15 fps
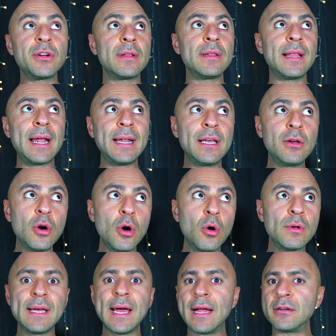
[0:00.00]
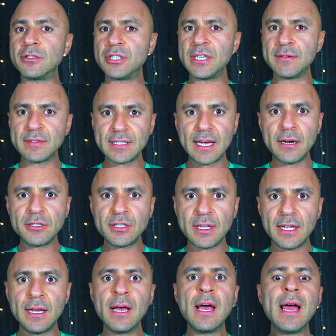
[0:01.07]
You're letting go the energy of
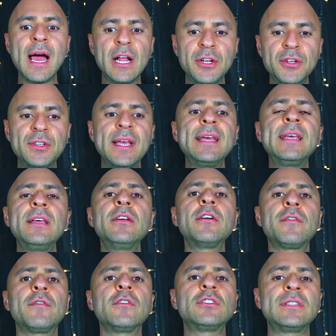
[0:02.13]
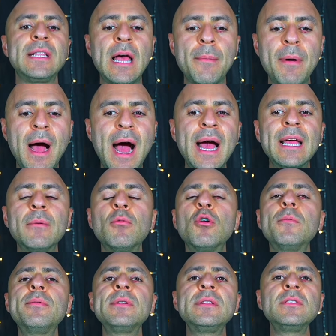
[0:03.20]
scarcity and you're taking your first step. I am
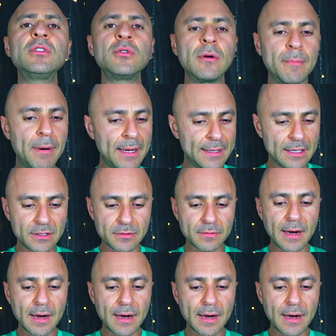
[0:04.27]
open to abundance.